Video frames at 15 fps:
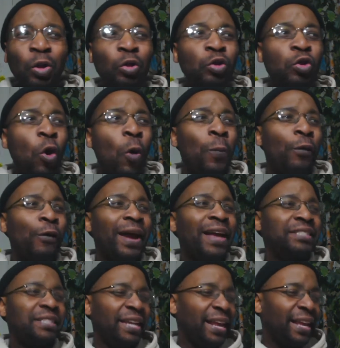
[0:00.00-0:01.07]
No
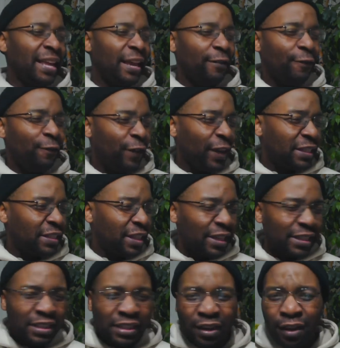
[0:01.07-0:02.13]
president can fix
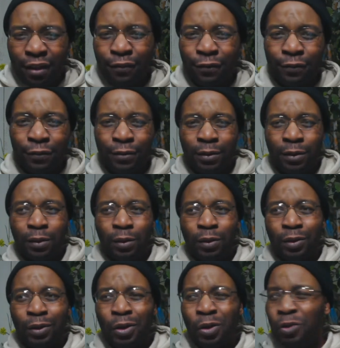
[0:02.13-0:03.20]
this stuff.
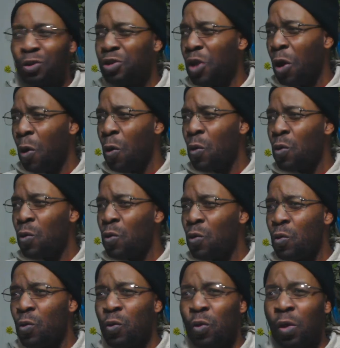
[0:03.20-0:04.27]

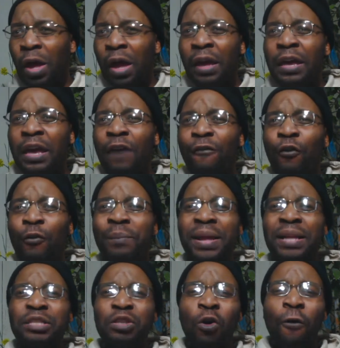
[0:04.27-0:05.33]
No
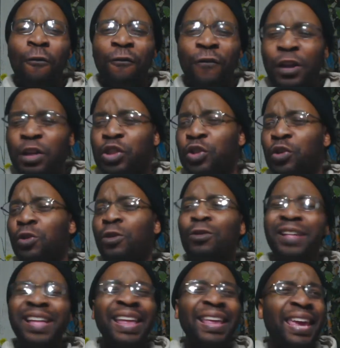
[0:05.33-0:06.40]
government
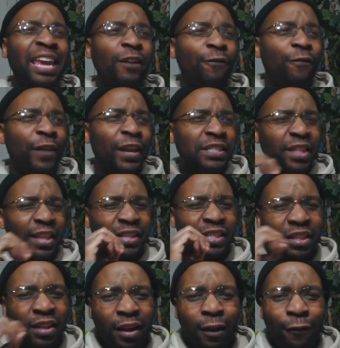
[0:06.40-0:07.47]
official can fix this
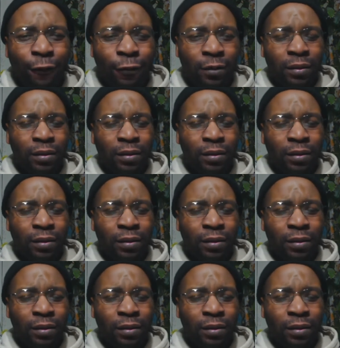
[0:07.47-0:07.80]
stuff.